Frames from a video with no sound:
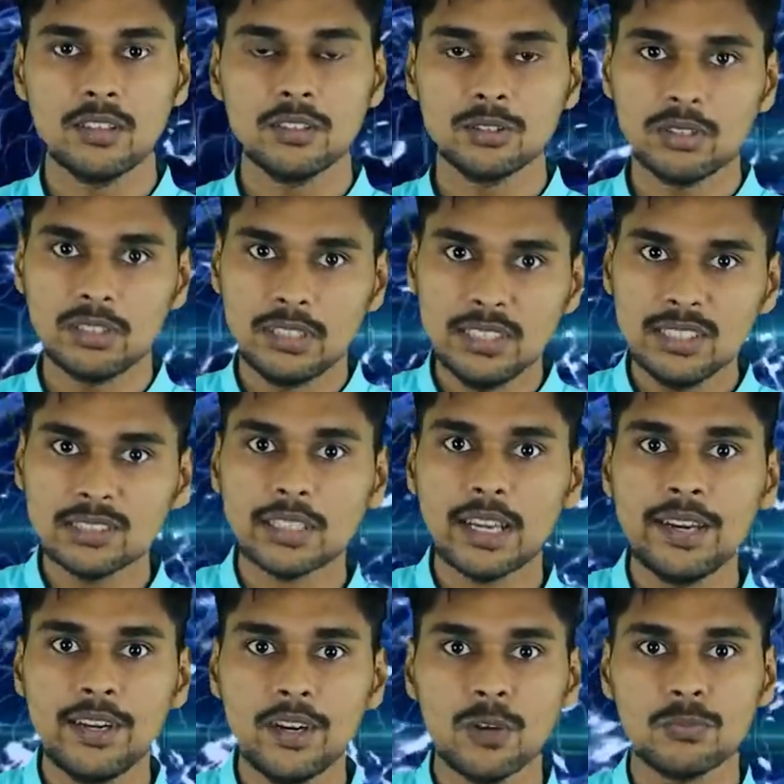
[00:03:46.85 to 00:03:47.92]
So these
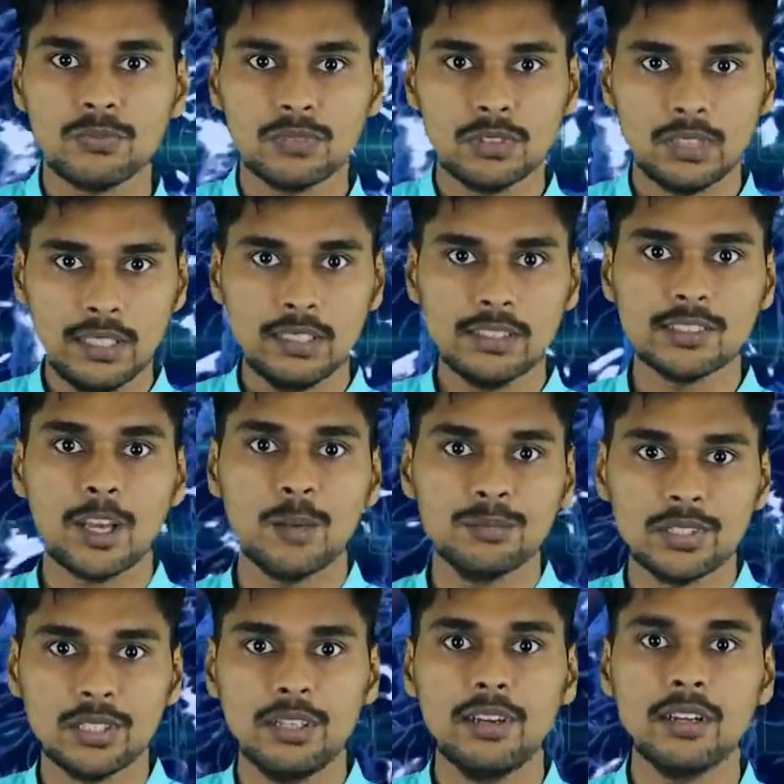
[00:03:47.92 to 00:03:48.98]
kind of things
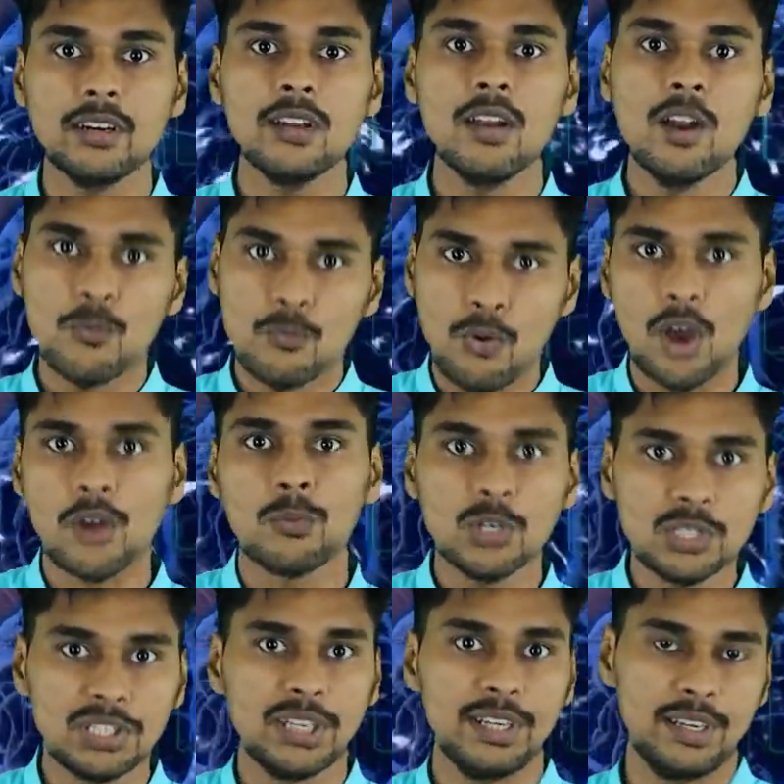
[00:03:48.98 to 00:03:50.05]
comes under
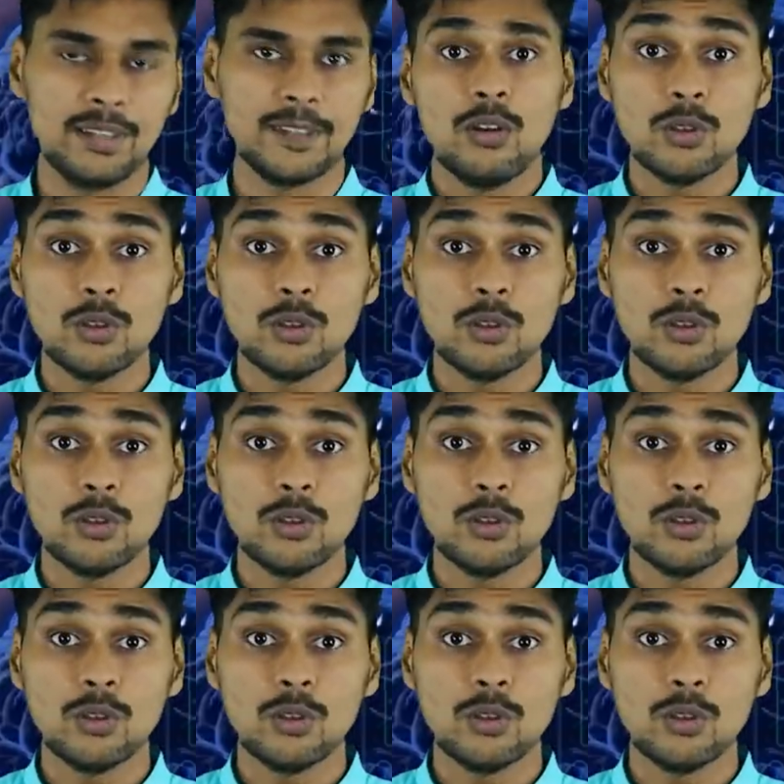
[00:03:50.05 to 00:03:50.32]
forward chaining.